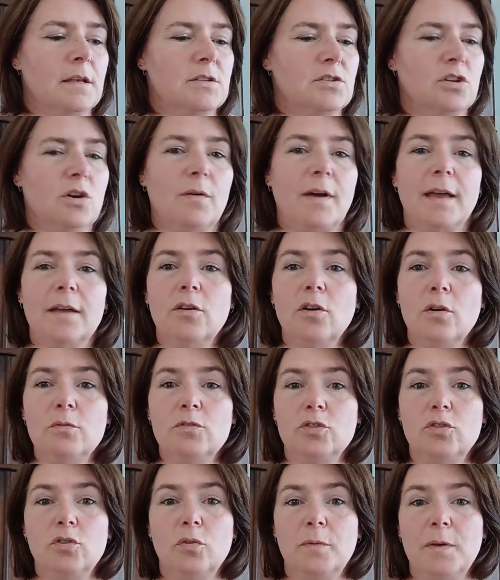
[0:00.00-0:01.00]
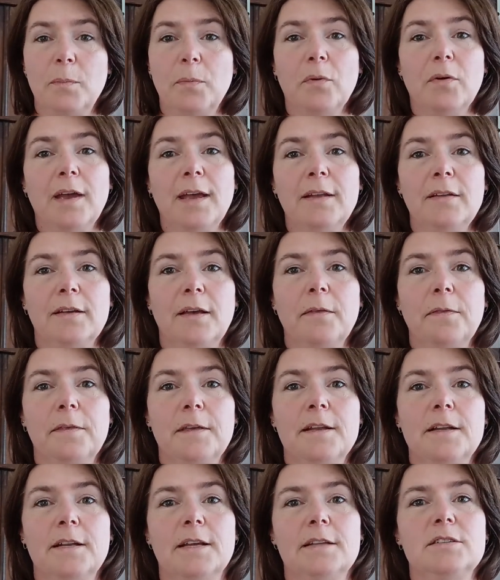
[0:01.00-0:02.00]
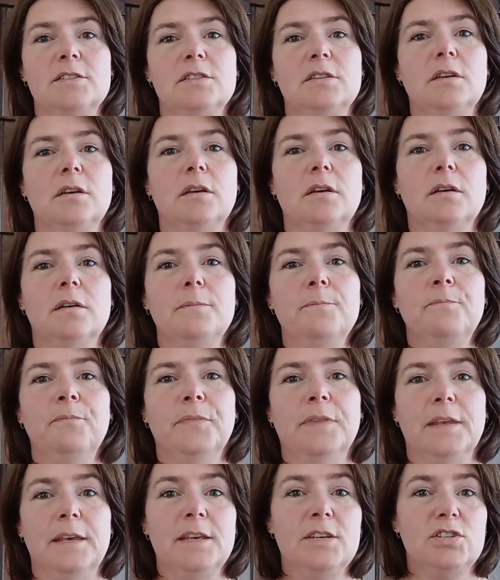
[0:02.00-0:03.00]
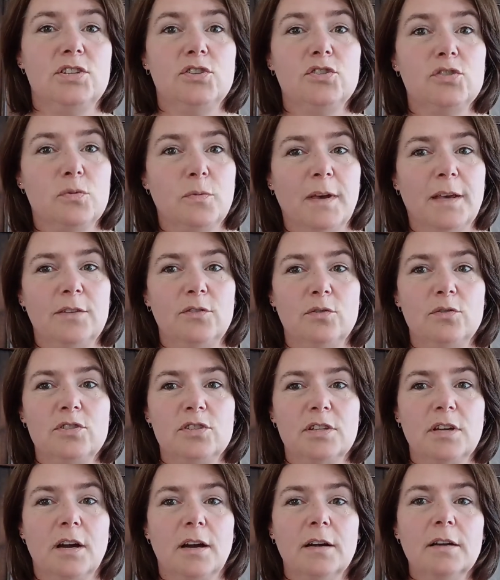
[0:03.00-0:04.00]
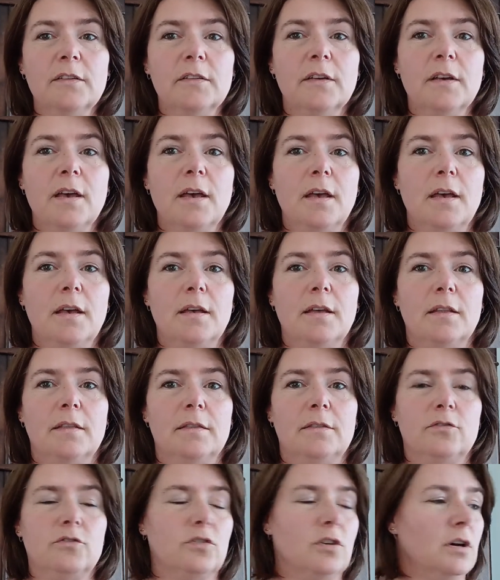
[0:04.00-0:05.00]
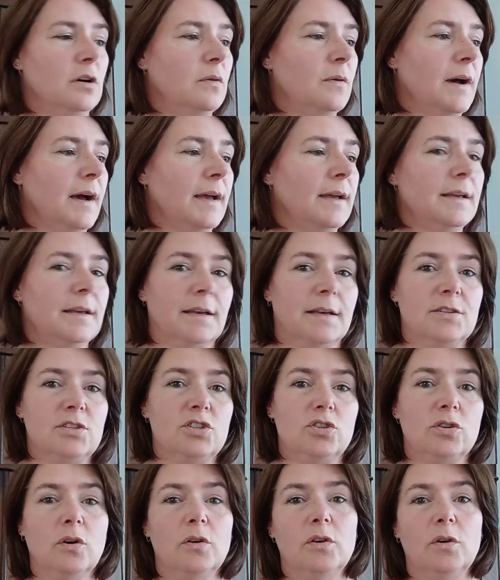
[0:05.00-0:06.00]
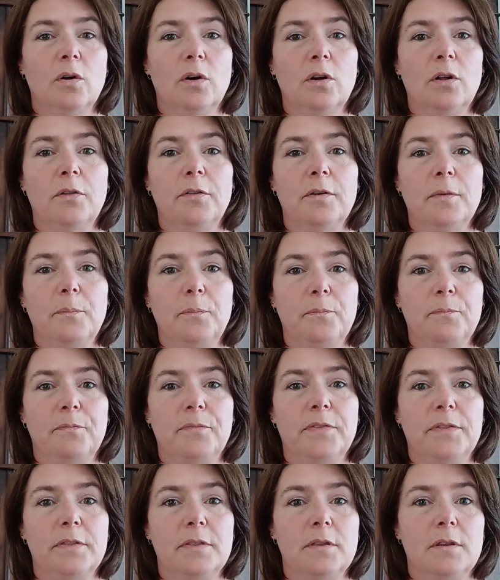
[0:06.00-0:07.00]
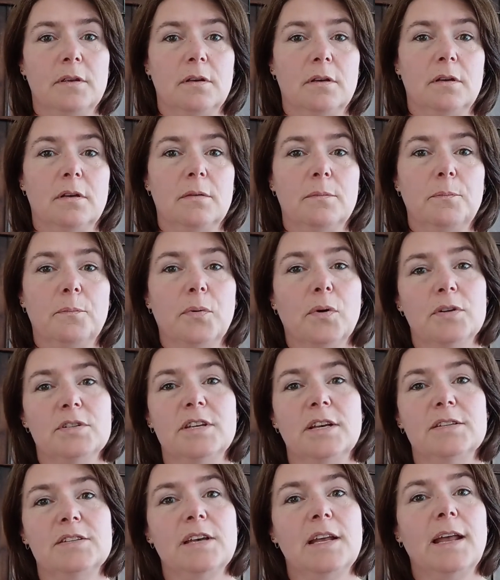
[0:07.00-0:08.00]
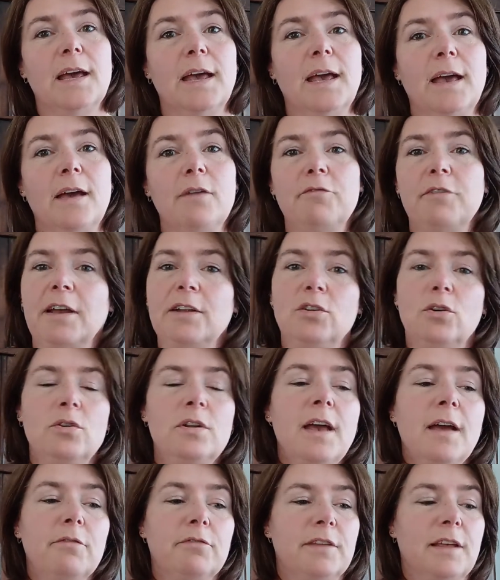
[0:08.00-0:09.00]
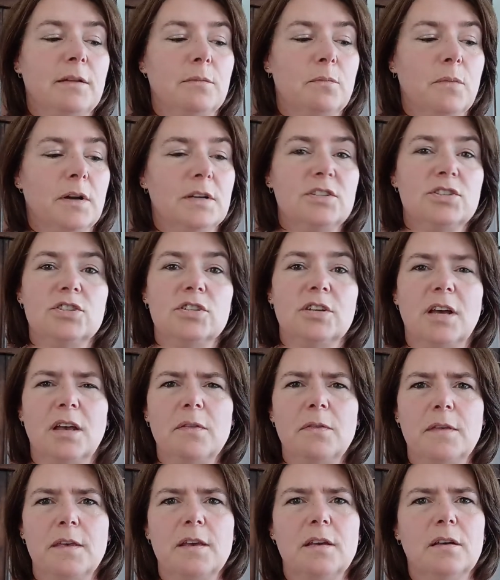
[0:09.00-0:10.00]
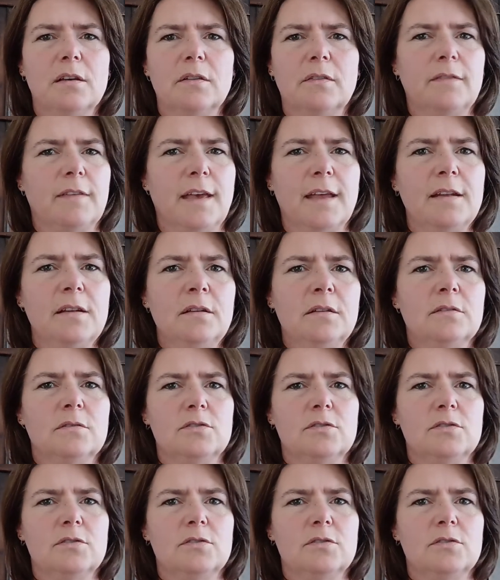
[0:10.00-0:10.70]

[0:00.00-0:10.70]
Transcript: So I'm going to do a wipparade. I think that's the easiest way to start, so I can show you all the projects that I have. I don't have that much, I think 10,